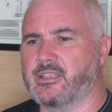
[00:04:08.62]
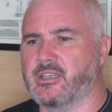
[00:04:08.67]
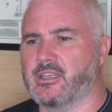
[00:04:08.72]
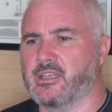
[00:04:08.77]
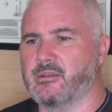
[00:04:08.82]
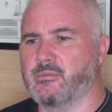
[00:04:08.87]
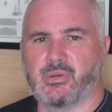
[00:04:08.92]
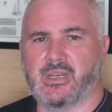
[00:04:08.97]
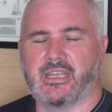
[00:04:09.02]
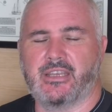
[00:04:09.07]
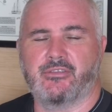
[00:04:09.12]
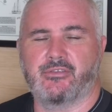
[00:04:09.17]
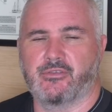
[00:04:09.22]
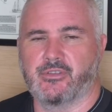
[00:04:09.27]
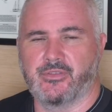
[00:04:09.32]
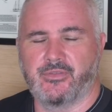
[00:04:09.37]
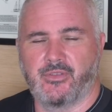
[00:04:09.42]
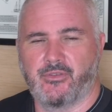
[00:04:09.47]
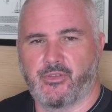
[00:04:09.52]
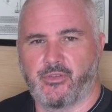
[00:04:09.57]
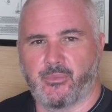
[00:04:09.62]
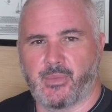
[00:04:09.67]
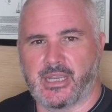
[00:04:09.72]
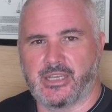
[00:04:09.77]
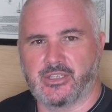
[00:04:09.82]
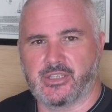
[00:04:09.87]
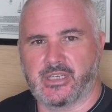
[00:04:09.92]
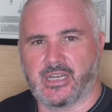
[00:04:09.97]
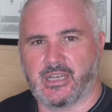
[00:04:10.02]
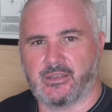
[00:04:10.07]
a plethora of
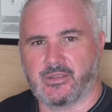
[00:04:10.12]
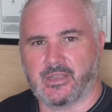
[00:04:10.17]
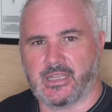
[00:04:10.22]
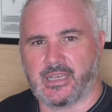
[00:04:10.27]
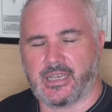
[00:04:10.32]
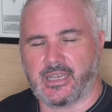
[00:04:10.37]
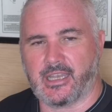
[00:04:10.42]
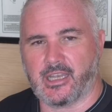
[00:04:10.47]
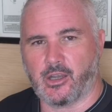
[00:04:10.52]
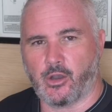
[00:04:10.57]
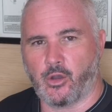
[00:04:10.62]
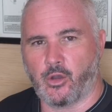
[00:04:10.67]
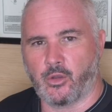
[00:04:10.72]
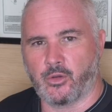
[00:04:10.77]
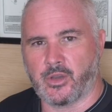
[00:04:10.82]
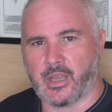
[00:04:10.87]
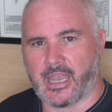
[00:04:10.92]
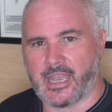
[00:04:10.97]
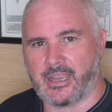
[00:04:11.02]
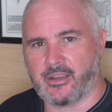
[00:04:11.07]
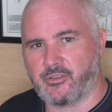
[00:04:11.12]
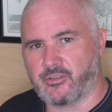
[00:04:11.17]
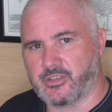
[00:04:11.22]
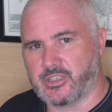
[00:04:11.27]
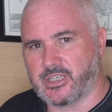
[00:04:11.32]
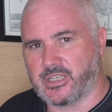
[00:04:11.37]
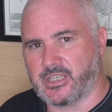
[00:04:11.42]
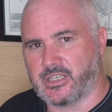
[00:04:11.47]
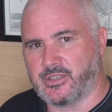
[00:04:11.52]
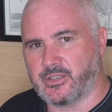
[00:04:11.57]
information out there on
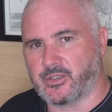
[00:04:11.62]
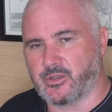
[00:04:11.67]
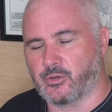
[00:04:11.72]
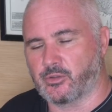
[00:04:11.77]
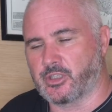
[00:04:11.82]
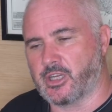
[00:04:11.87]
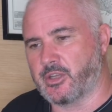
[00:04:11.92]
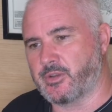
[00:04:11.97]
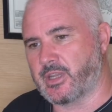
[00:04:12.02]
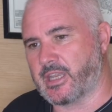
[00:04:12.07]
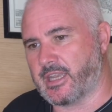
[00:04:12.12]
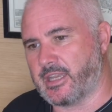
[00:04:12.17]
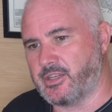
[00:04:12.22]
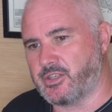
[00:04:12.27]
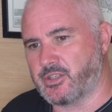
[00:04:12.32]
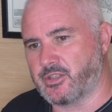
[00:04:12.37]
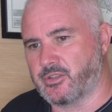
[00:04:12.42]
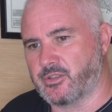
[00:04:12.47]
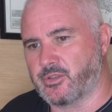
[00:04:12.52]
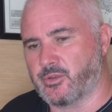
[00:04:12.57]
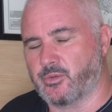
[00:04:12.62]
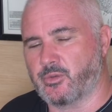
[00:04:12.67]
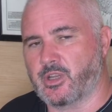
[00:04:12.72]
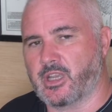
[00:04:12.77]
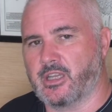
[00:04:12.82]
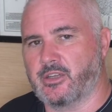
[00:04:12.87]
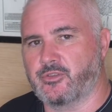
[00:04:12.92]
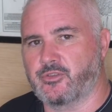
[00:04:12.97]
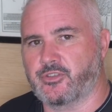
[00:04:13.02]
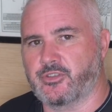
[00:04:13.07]
anchorages, on locations, on
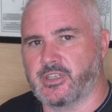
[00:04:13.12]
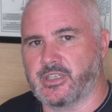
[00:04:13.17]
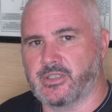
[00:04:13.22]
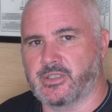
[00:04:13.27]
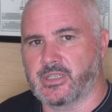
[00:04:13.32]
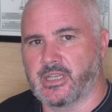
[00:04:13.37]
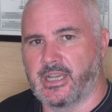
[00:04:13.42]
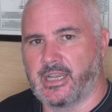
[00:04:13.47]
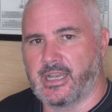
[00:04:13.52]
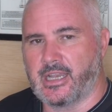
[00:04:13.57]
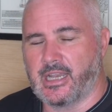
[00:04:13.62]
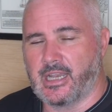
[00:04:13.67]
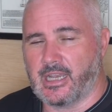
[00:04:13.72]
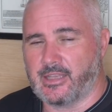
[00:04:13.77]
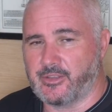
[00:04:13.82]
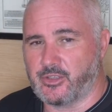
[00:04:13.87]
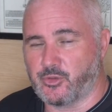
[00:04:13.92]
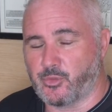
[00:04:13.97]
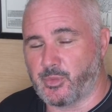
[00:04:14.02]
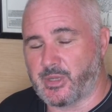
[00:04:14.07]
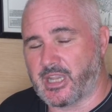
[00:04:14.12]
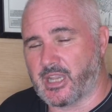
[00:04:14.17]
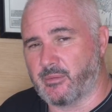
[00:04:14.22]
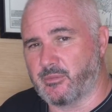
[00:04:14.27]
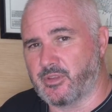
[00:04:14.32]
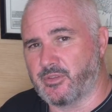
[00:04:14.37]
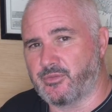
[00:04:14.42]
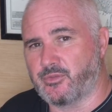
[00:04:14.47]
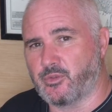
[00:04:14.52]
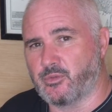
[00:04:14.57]
countries, and they normally come
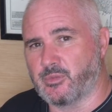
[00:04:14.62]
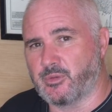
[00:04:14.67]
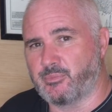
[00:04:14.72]
in the form